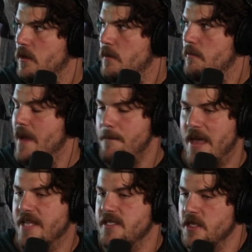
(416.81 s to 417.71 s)
My
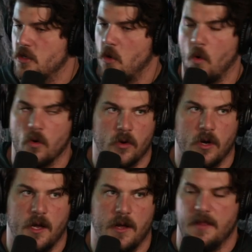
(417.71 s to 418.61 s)
bed's in the corner,
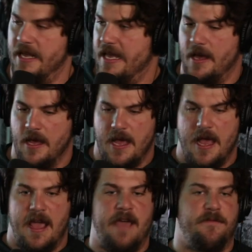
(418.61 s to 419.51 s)
my
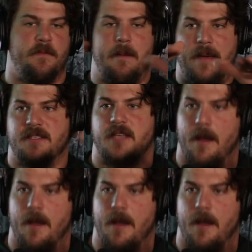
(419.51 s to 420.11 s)
bed's a